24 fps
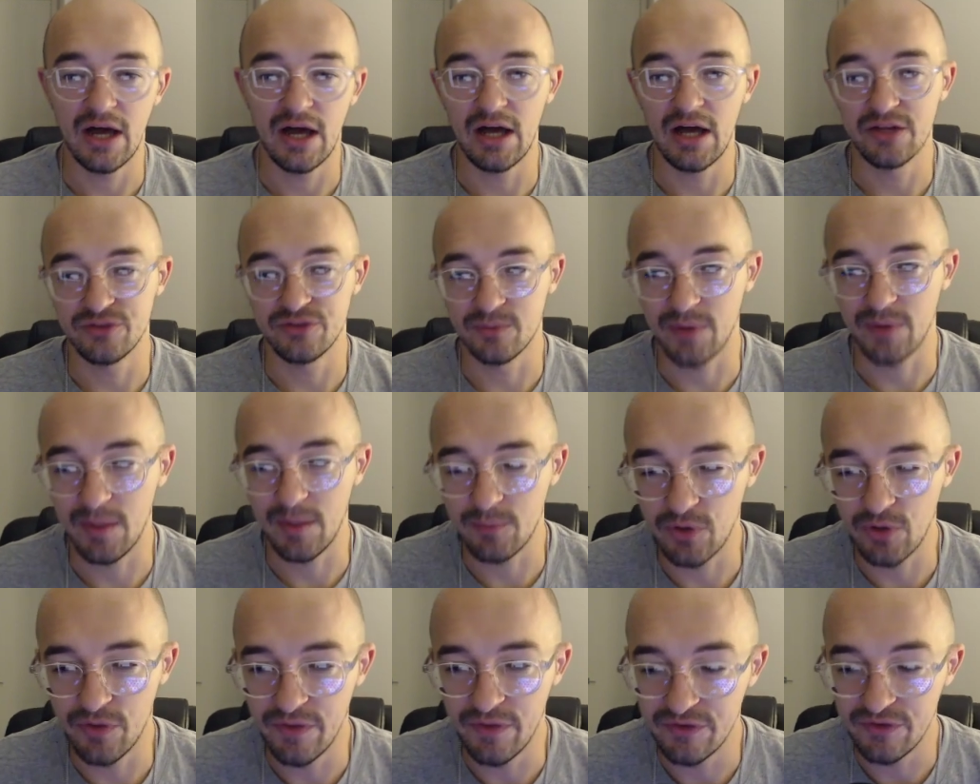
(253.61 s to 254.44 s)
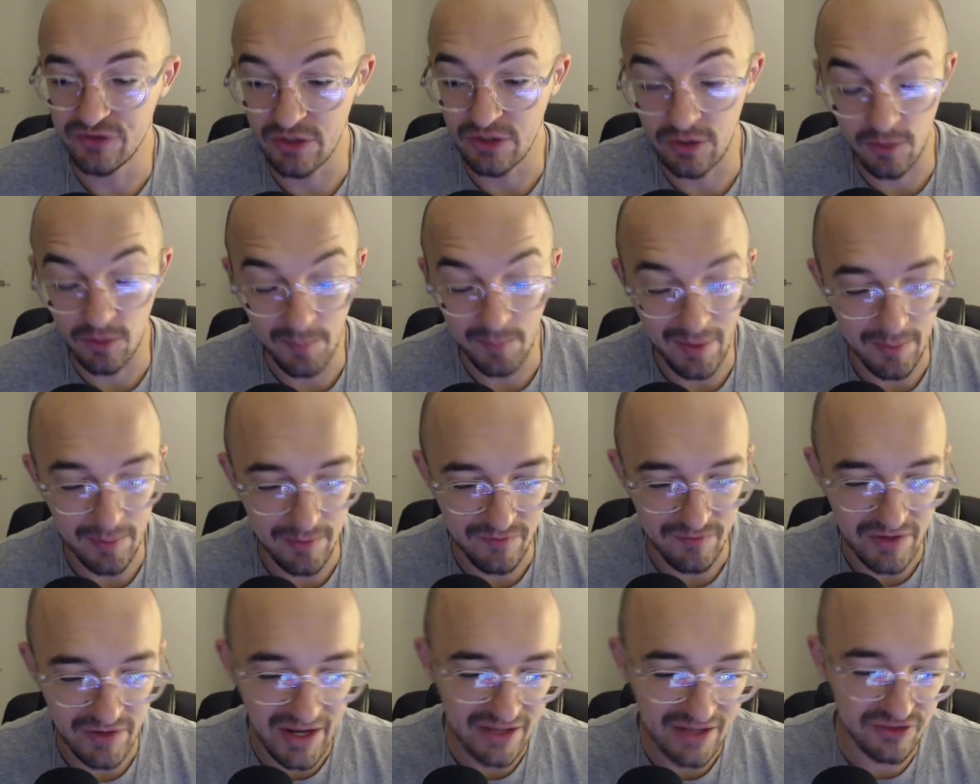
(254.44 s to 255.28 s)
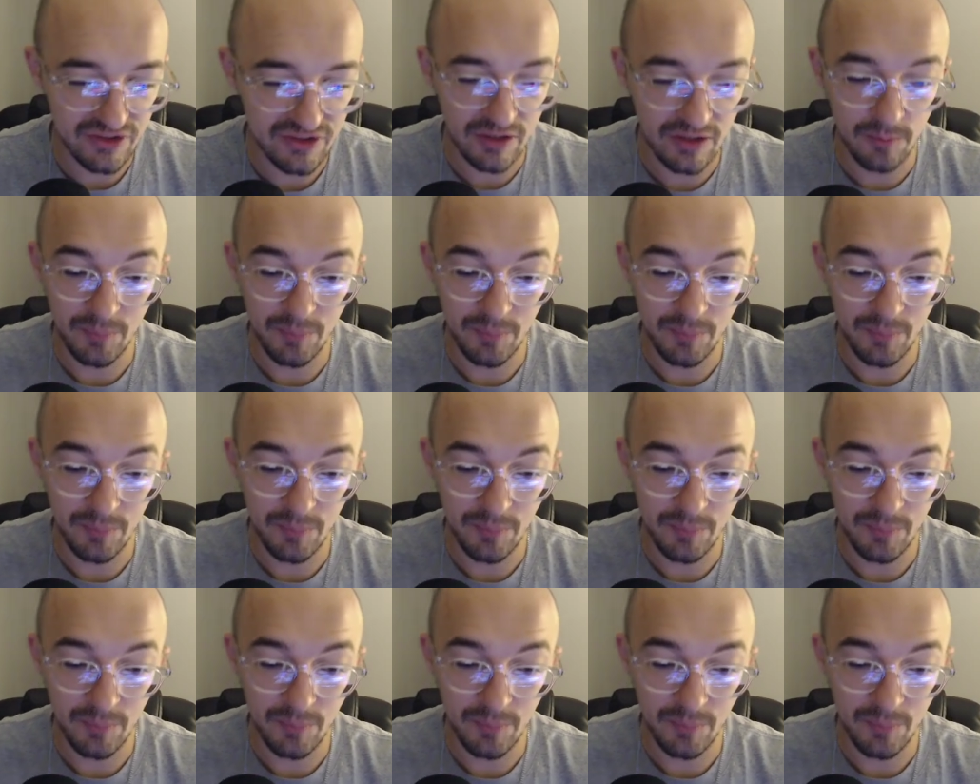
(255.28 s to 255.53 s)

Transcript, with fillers: sometime during this year or maybe even next year.